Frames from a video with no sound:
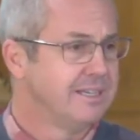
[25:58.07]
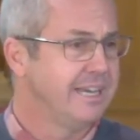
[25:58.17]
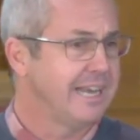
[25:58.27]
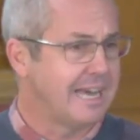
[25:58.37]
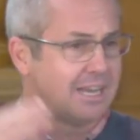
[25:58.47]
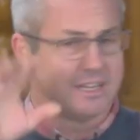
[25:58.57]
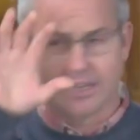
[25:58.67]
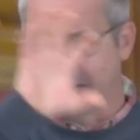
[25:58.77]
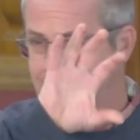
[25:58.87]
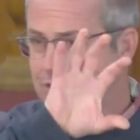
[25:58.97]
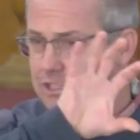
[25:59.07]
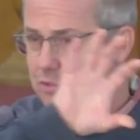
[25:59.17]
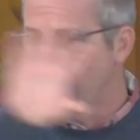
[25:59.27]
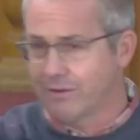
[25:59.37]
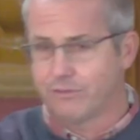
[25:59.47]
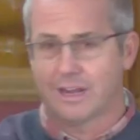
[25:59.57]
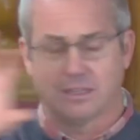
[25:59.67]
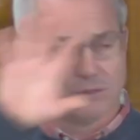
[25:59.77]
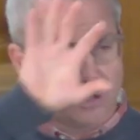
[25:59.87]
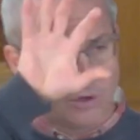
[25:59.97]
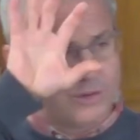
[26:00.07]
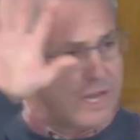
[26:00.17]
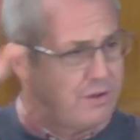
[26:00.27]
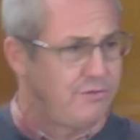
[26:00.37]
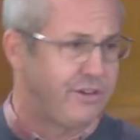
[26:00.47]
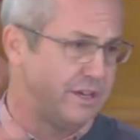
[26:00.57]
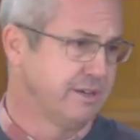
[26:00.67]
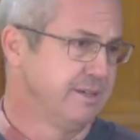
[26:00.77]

It had, a, had just one phrase. It was called no fear.